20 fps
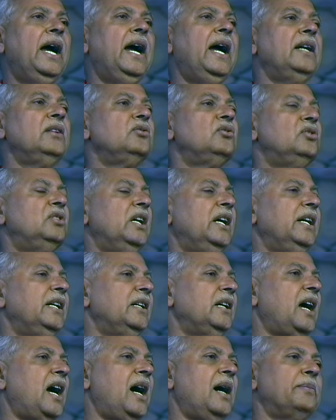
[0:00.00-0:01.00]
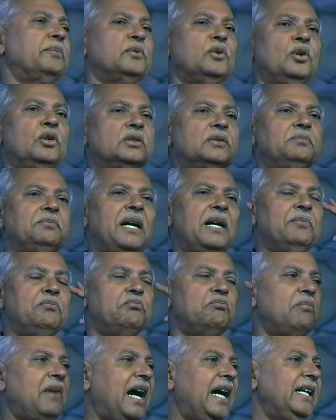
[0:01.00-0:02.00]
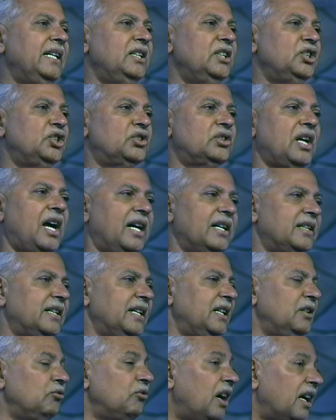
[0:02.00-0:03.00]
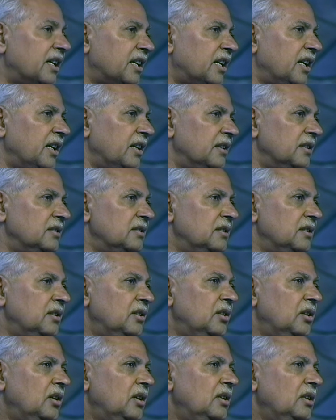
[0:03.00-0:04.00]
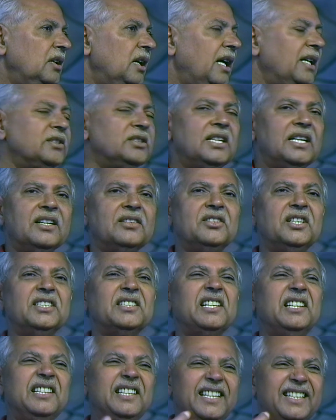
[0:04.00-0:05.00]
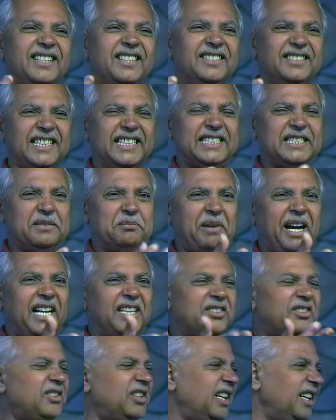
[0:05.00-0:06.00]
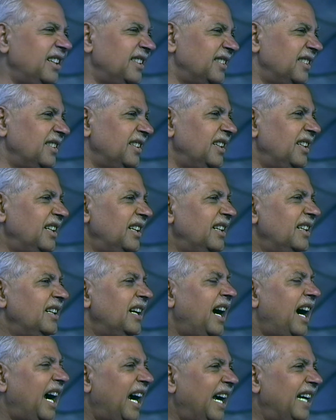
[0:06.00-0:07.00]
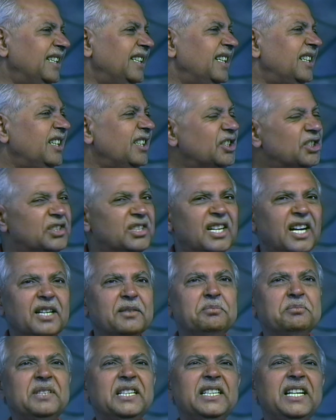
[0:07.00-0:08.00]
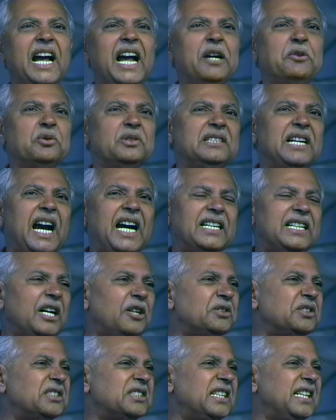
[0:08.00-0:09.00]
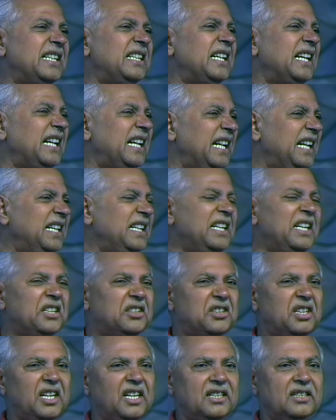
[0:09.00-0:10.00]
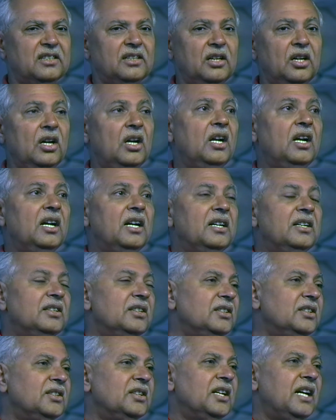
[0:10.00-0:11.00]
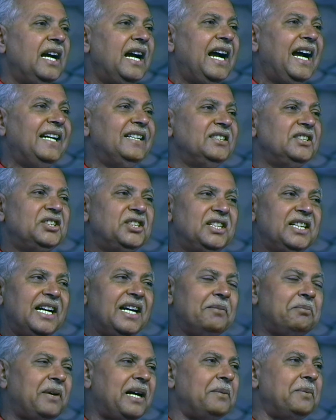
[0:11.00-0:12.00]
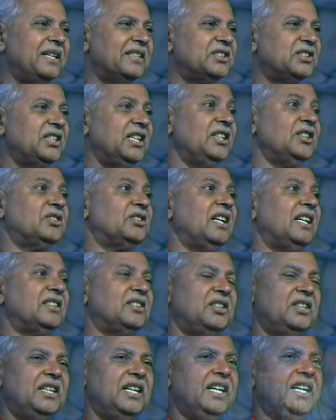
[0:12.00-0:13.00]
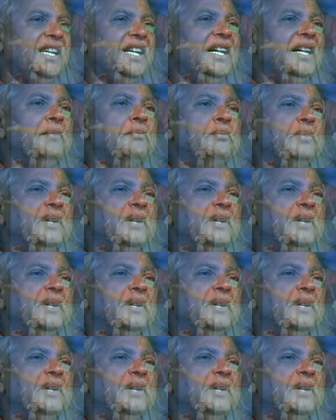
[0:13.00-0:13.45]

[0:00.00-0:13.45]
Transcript: And then of course my mind started working. I said, this lid is small thing. Had it struck me, I would not have said anything. And here Baba says that he